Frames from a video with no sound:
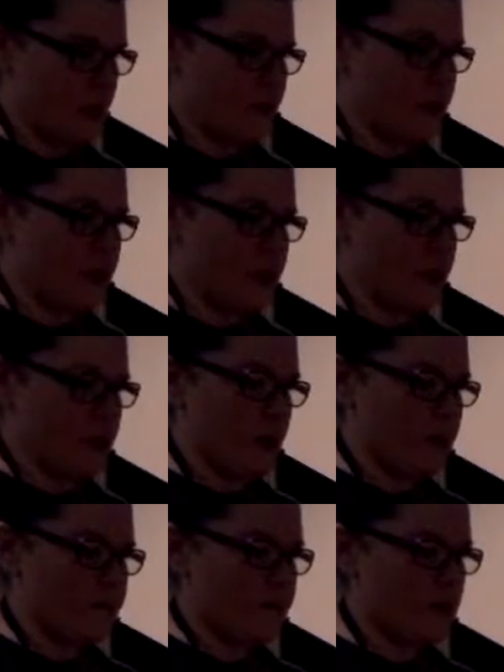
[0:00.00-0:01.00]
put it
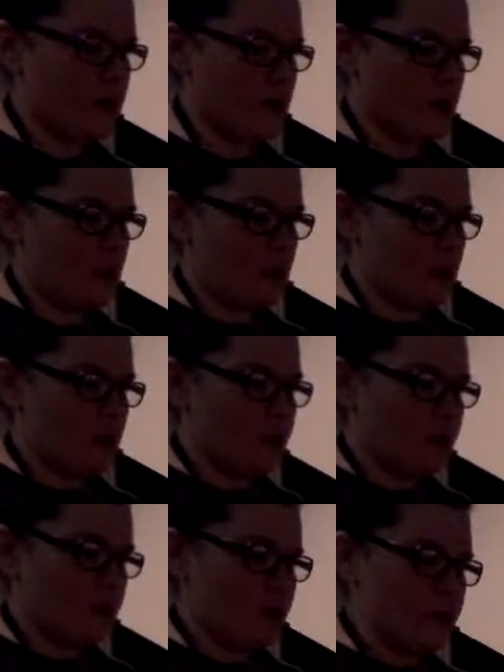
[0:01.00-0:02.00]

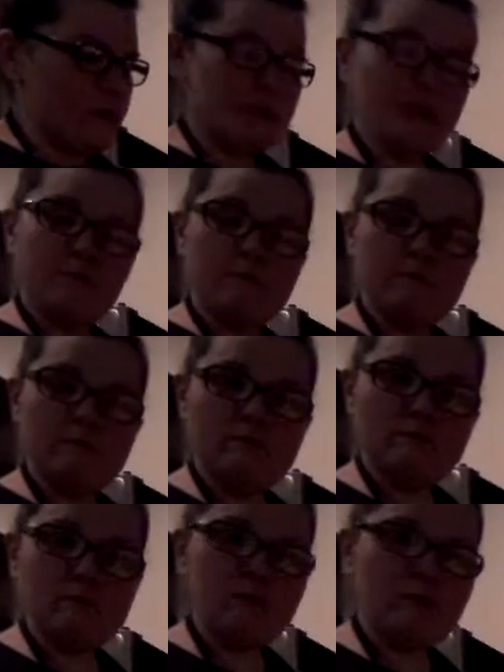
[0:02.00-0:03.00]
with some
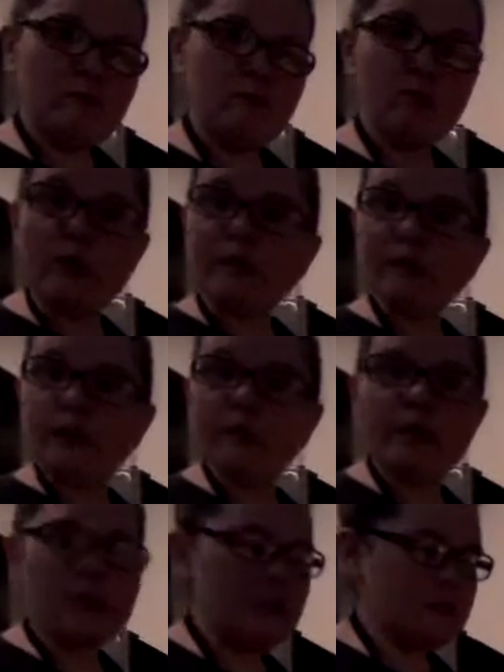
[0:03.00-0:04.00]
refried
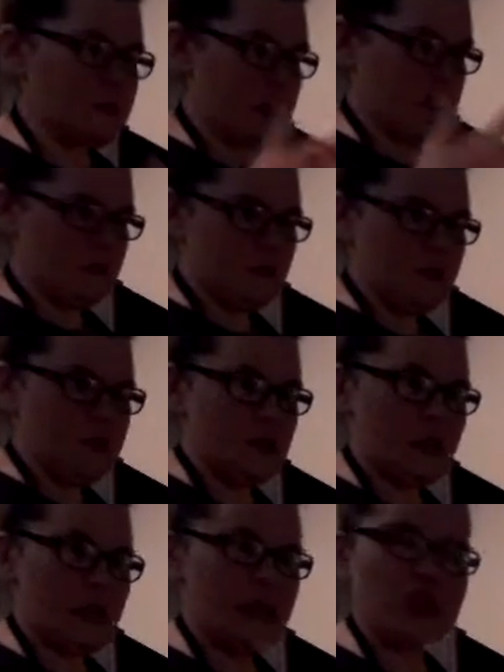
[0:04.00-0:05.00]
beans and some
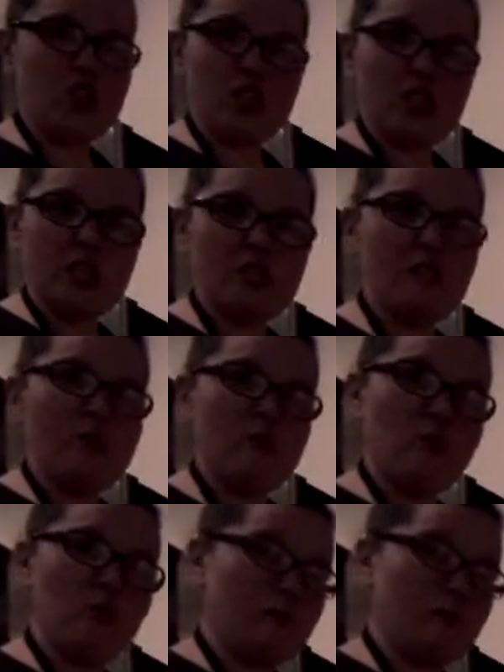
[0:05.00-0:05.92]
steak and cheese, and roll